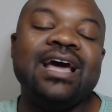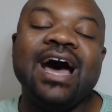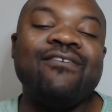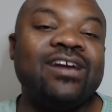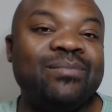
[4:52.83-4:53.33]

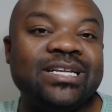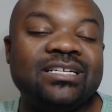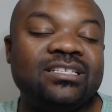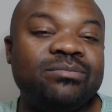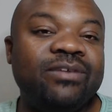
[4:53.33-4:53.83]
I've already mentioned
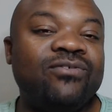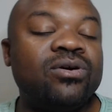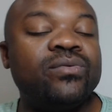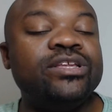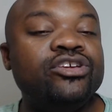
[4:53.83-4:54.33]
it to before.
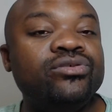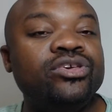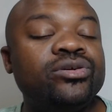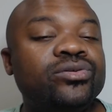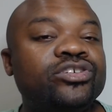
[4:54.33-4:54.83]
When you
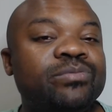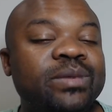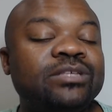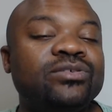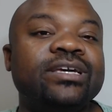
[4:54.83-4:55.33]
use your
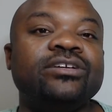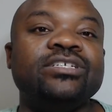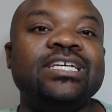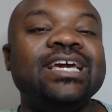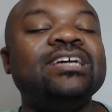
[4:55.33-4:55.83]
mental
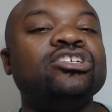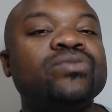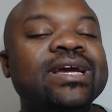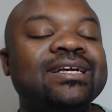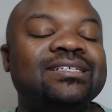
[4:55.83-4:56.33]
energy, it
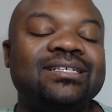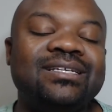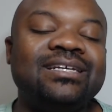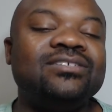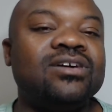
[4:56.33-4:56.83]
drains. It's an
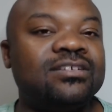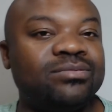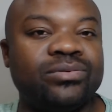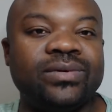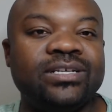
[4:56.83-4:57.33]

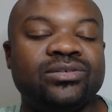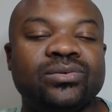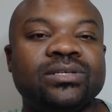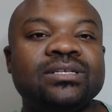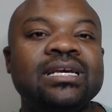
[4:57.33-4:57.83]
exhaustible
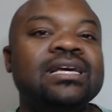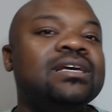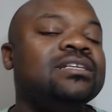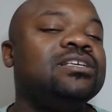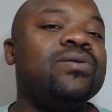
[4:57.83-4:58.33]
resource.
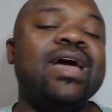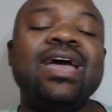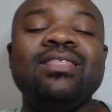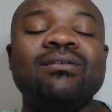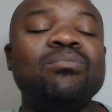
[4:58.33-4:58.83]
So
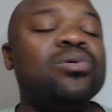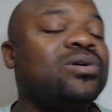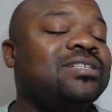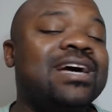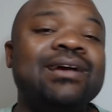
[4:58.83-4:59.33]
the more
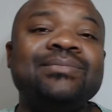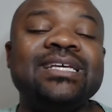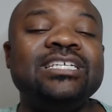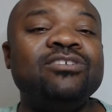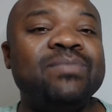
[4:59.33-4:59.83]
times
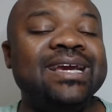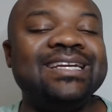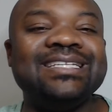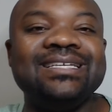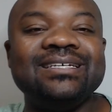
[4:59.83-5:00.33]
that you make
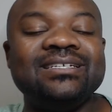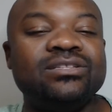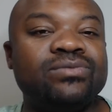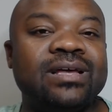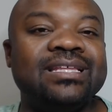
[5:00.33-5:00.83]
decisions
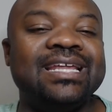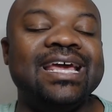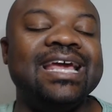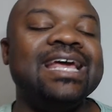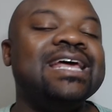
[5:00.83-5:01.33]
throughout the
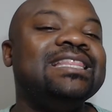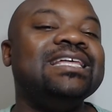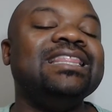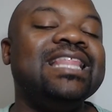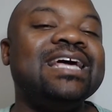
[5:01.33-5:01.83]
day, the
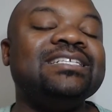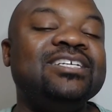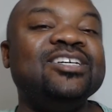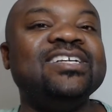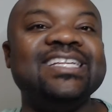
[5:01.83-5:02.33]
less
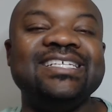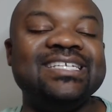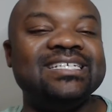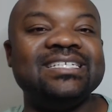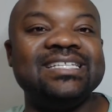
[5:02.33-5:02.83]
good
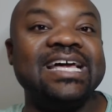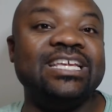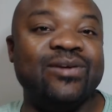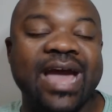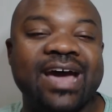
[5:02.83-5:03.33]
decisions that
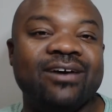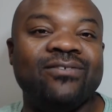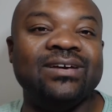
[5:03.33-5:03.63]
you have.